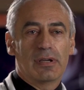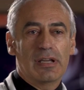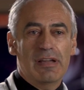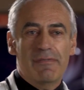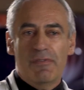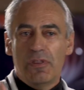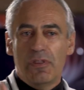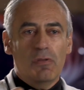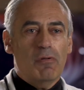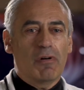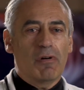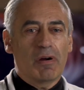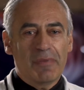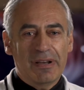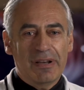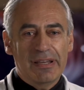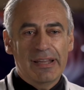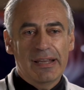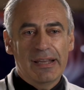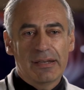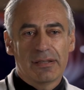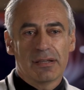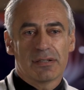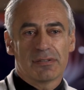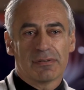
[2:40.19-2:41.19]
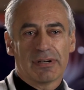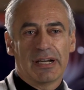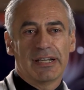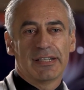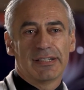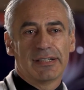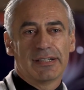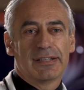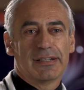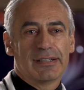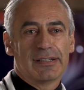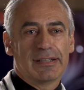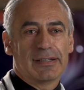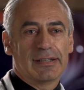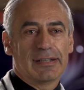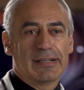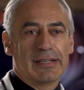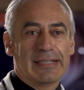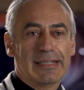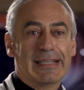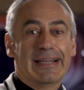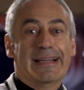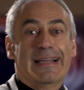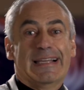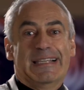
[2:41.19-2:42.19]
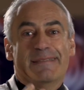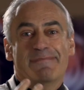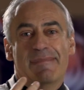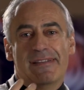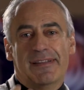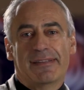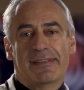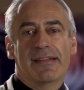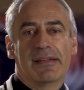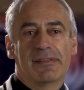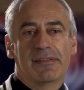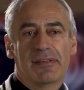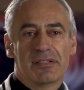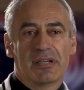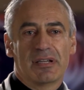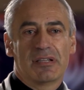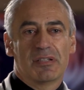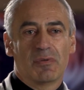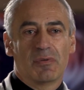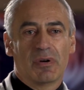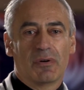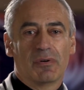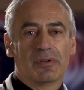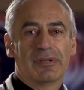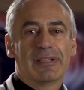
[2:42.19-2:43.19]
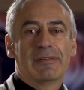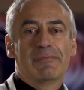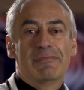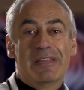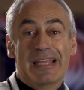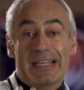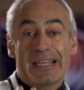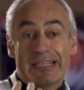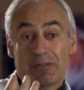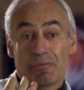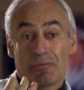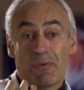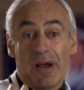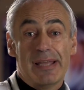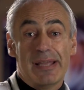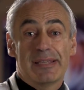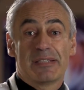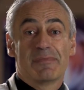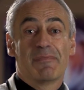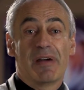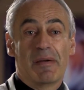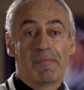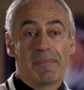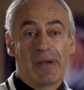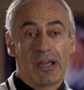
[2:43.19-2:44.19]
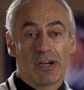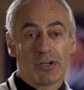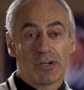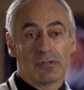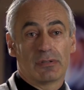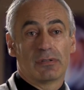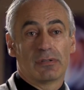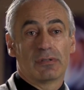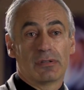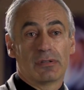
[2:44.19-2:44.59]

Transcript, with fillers: even though I'm a dentist, right? And a cosmetic dentist as well. That's why it's my passion.